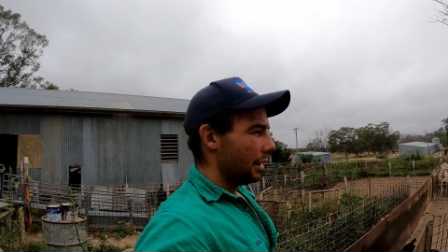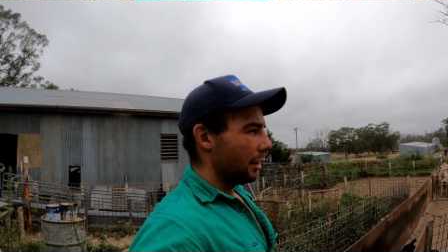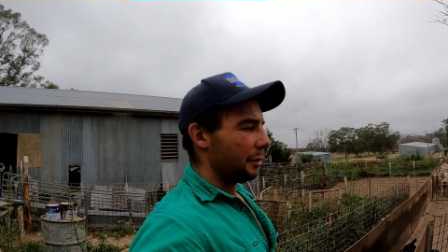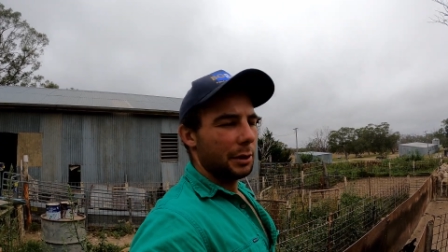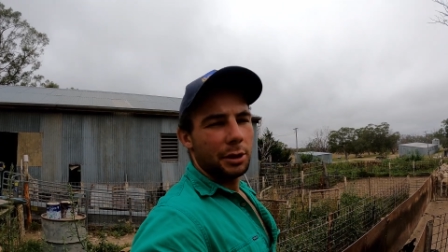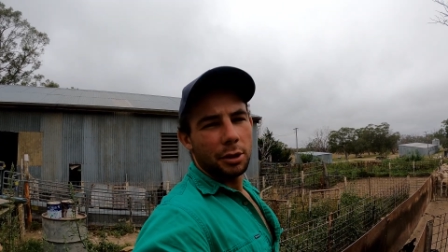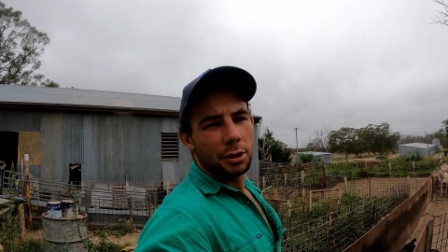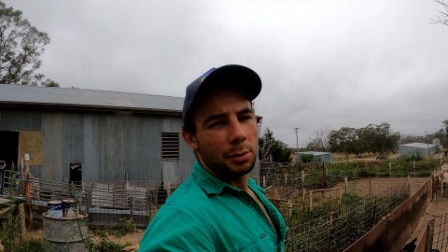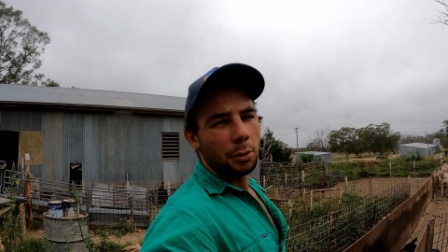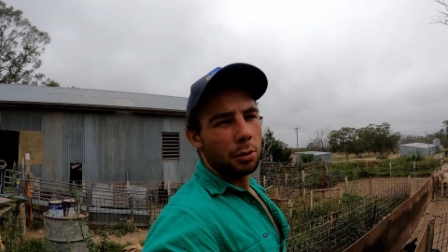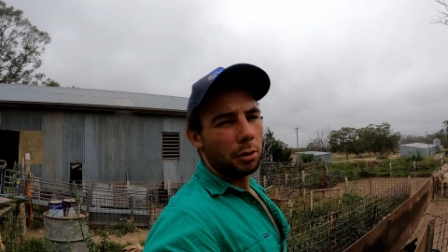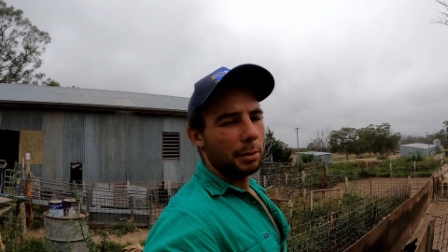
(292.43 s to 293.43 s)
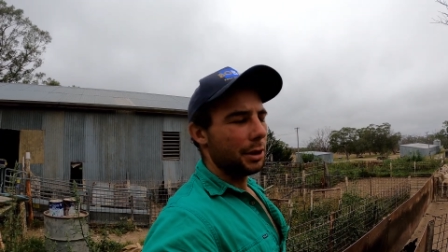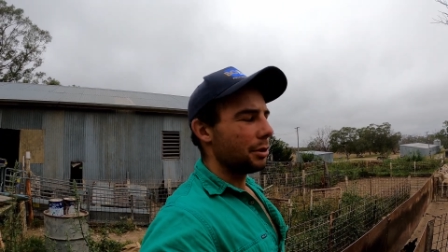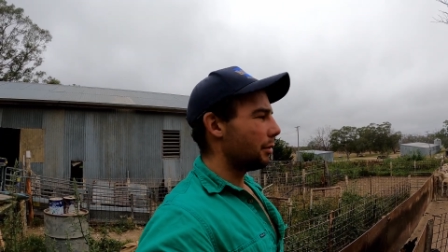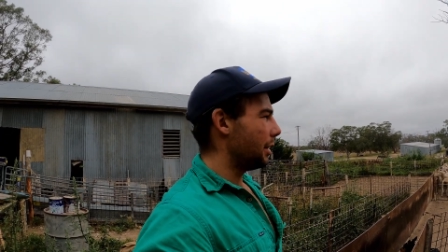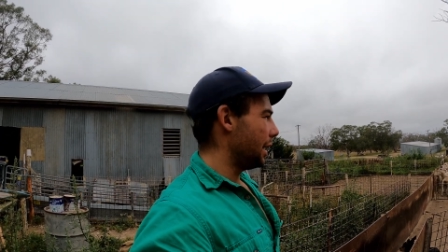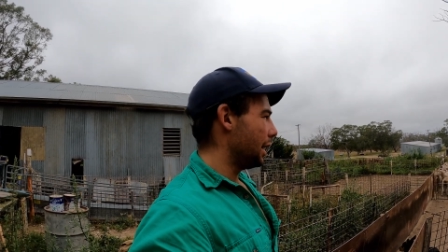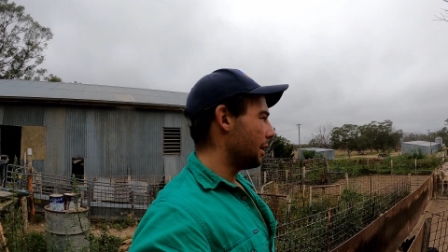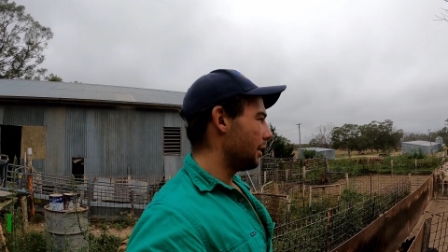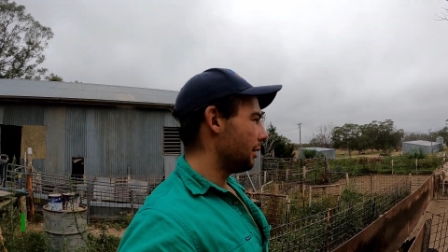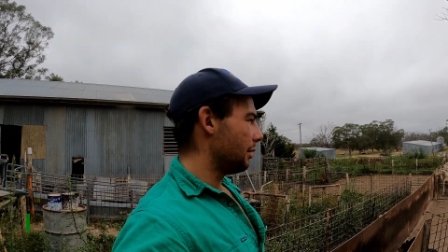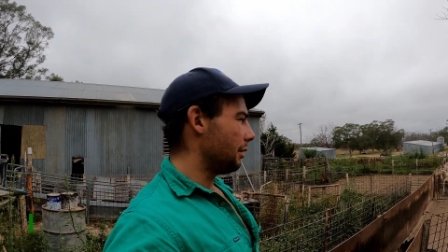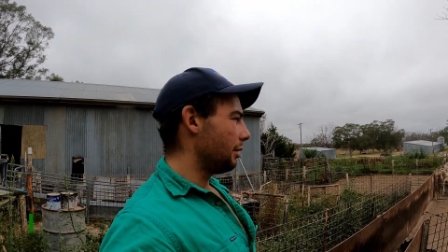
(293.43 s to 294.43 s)
little bit too small to be joining
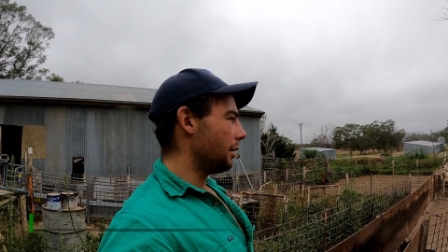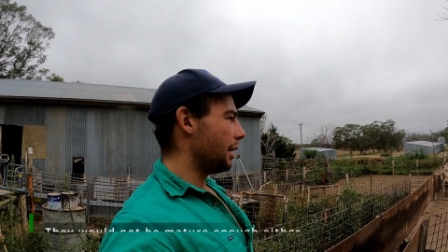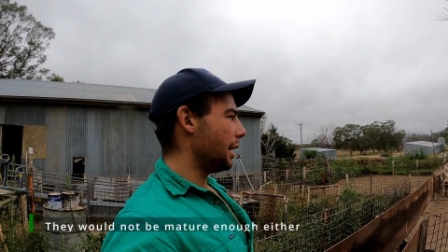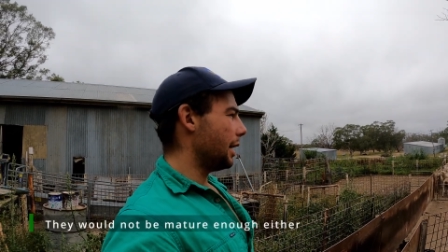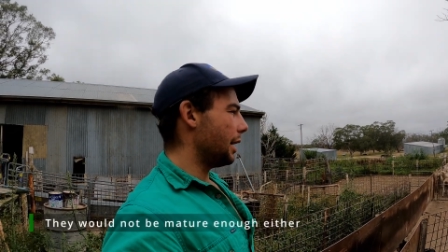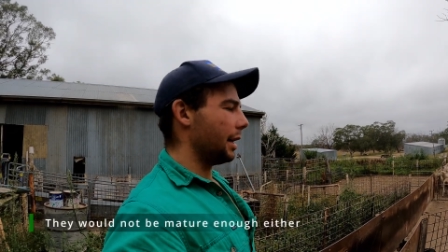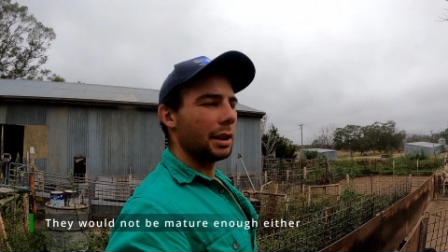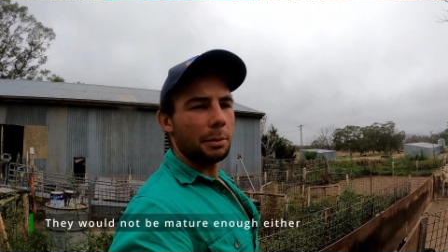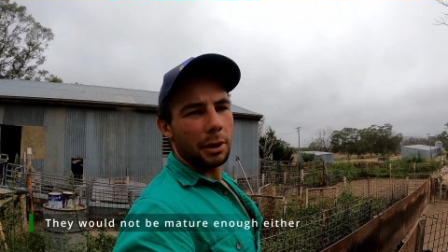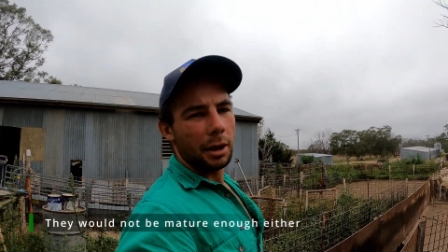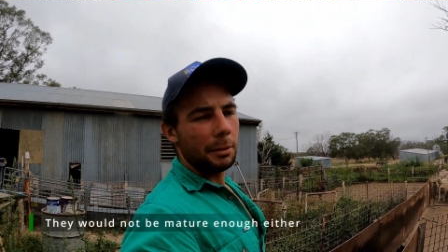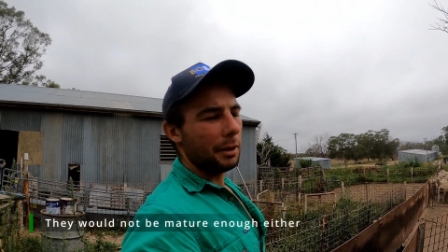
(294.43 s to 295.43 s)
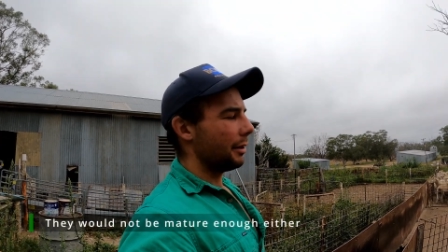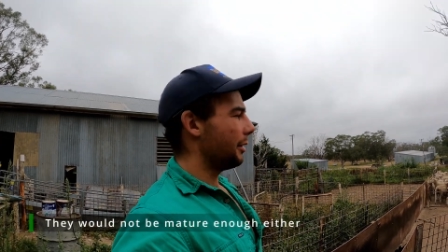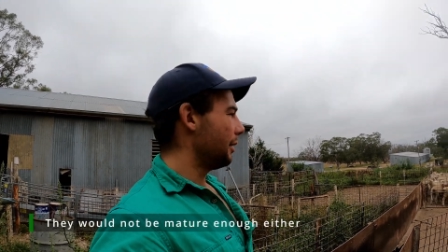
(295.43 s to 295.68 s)
at the moment.